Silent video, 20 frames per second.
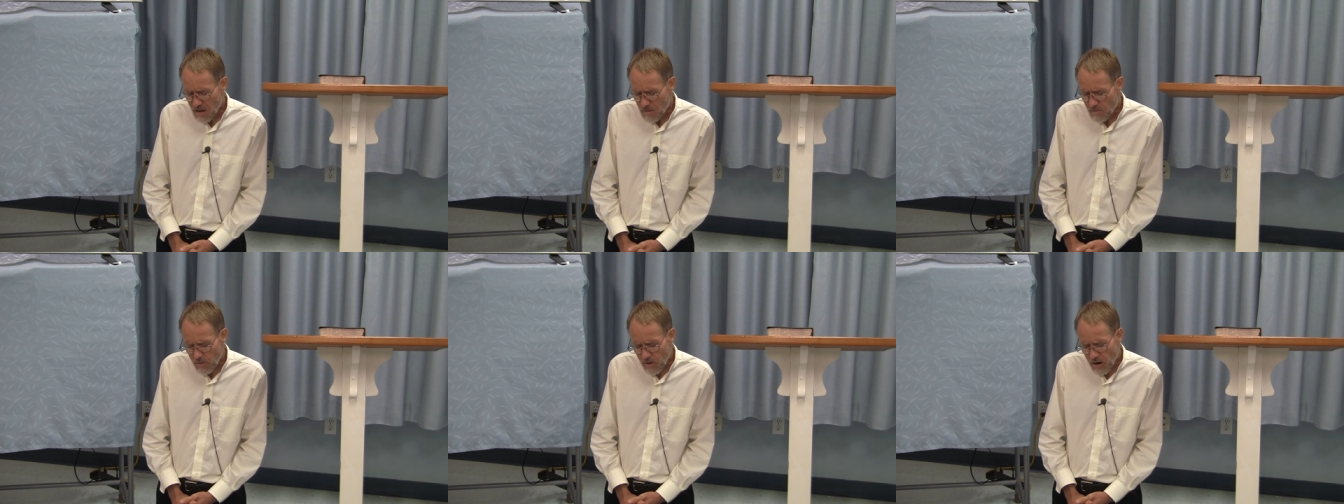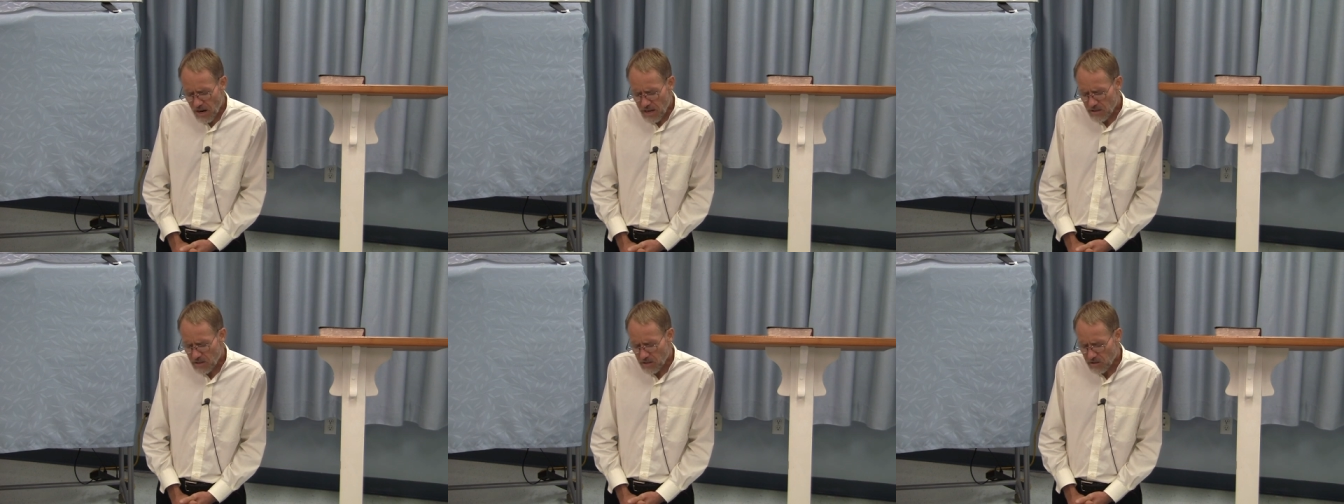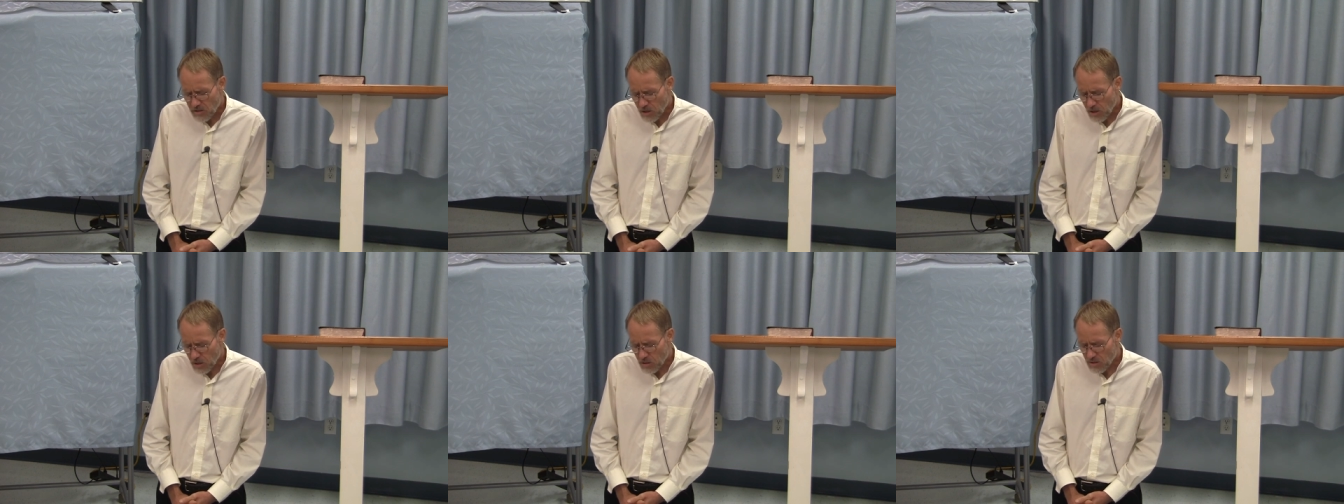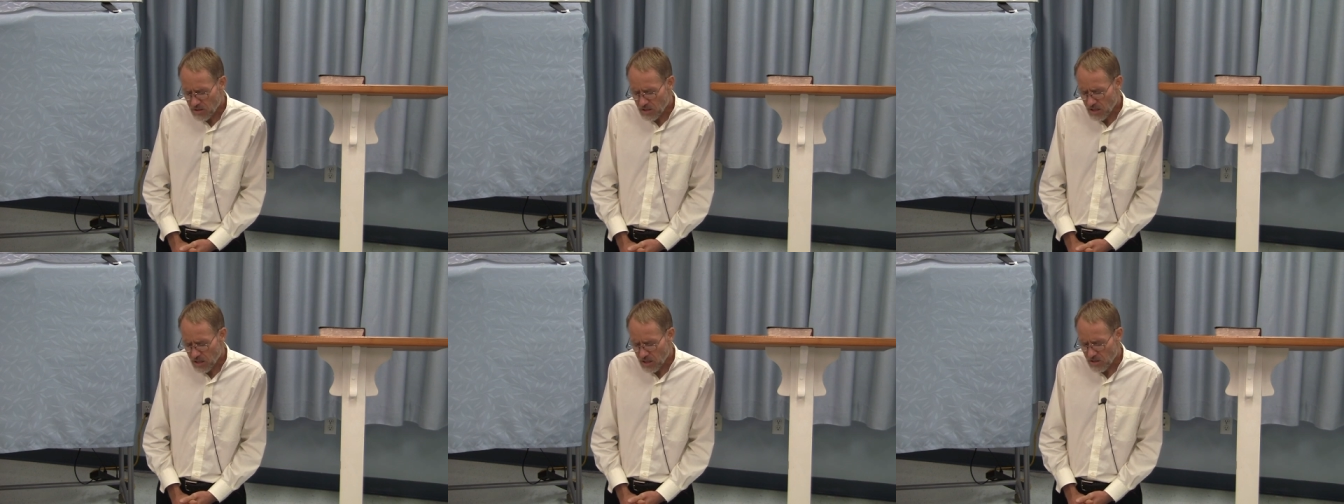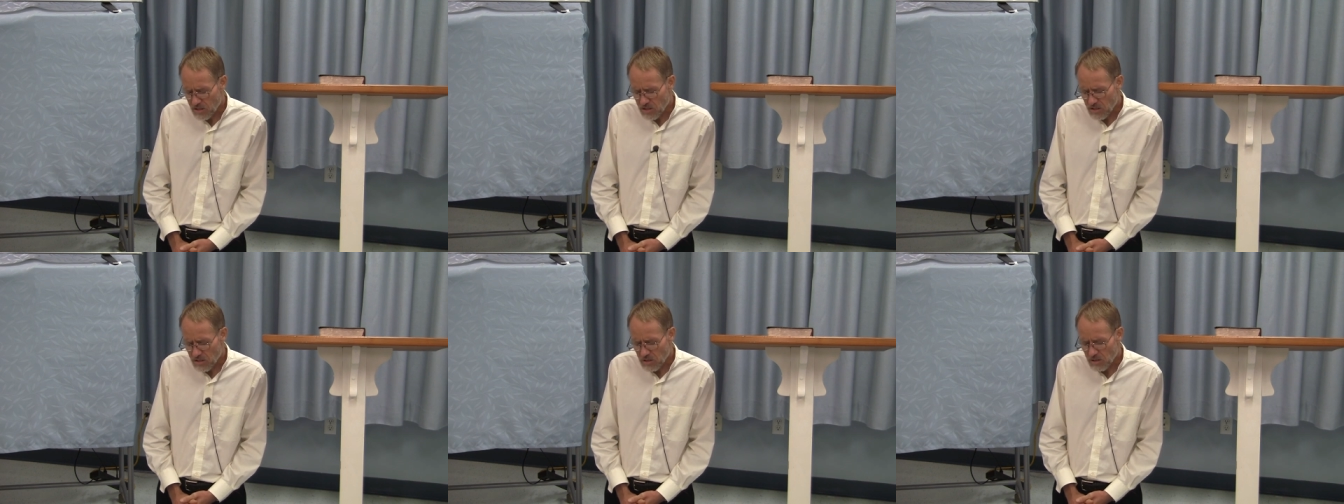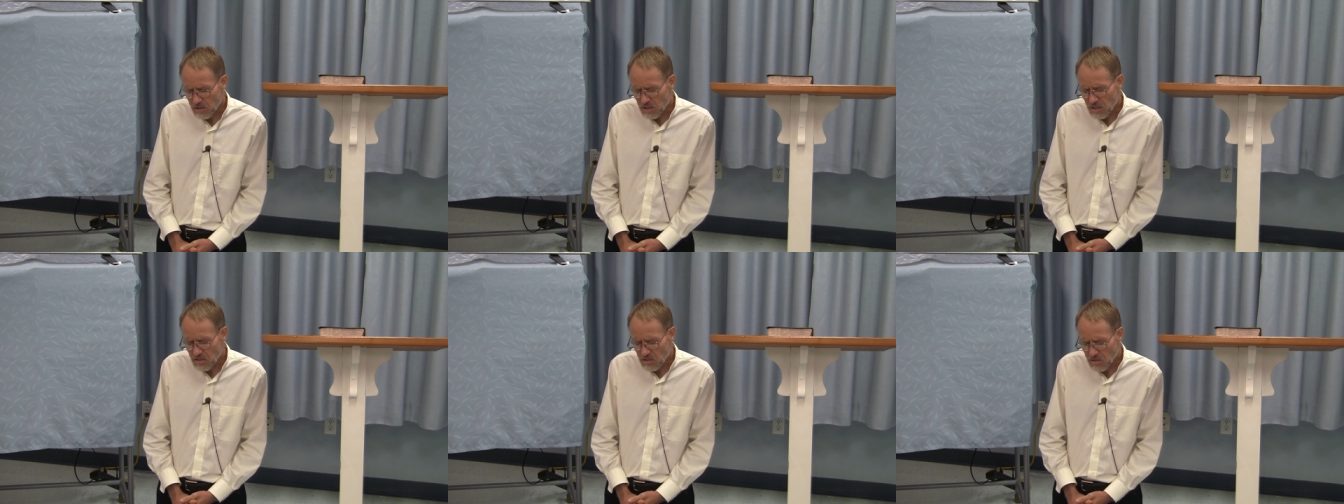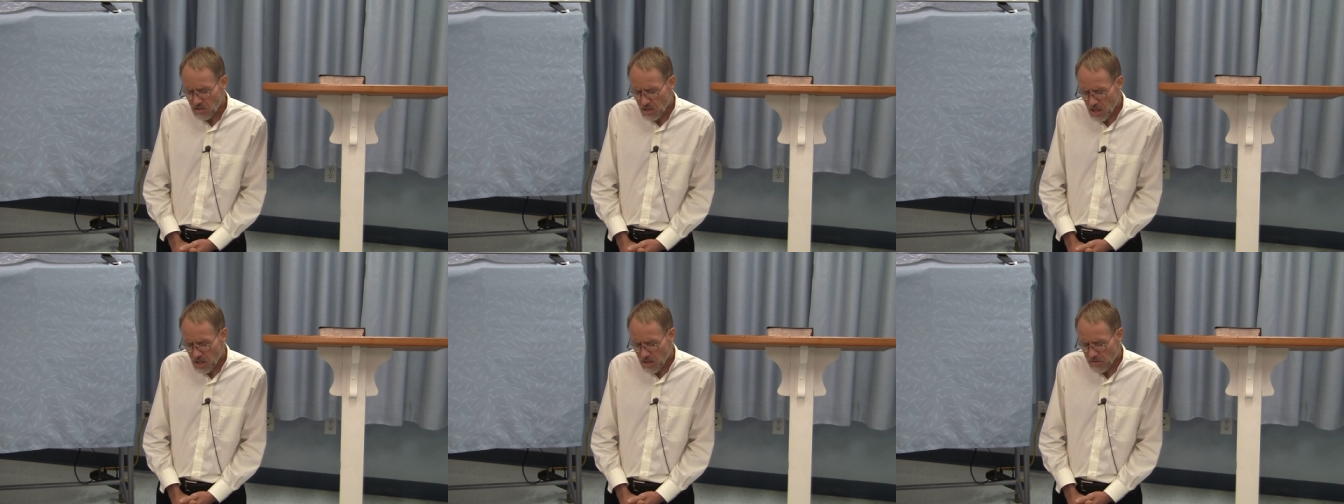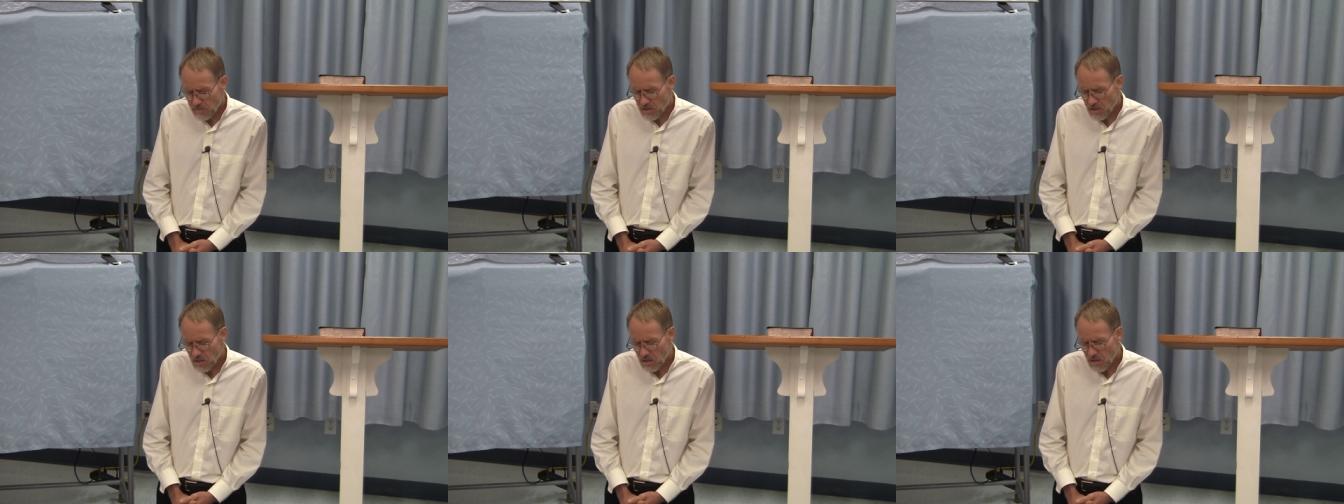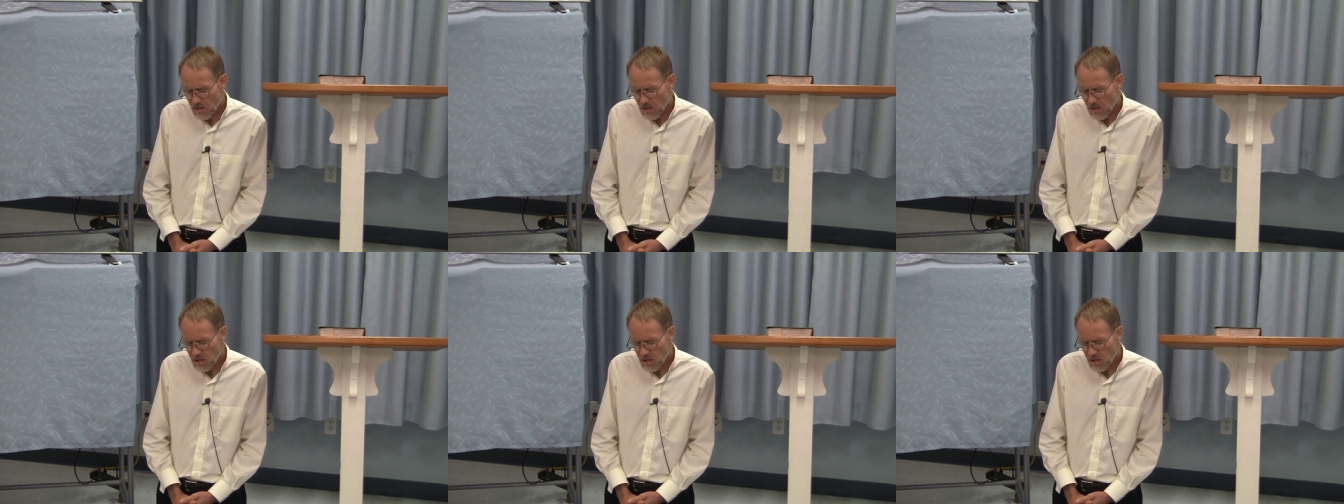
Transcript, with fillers: pray that those that are still deceived,